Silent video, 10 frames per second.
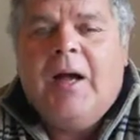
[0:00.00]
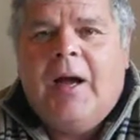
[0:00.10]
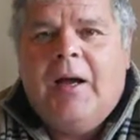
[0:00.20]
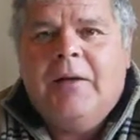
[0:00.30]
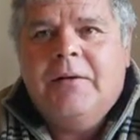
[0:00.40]

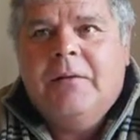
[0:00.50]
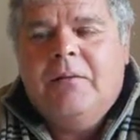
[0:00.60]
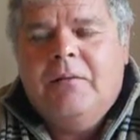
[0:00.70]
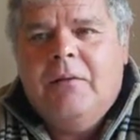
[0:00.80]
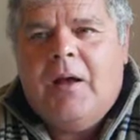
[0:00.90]

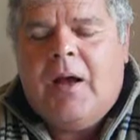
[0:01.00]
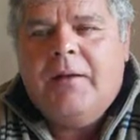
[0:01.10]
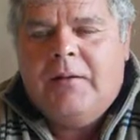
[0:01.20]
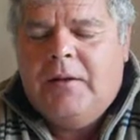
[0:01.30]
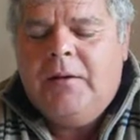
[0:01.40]
I
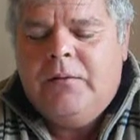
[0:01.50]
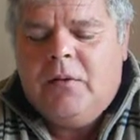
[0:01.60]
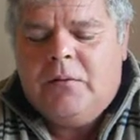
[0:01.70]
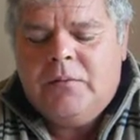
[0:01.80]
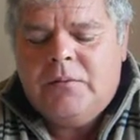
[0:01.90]
did
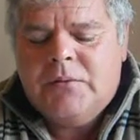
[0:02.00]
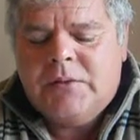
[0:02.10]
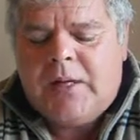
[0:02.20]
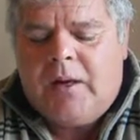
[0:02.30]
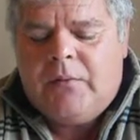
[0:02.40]
though
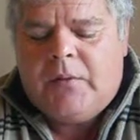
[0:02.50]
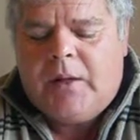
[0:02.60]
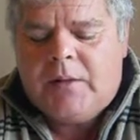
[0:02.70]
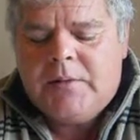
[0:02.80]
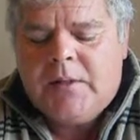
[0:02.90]
state that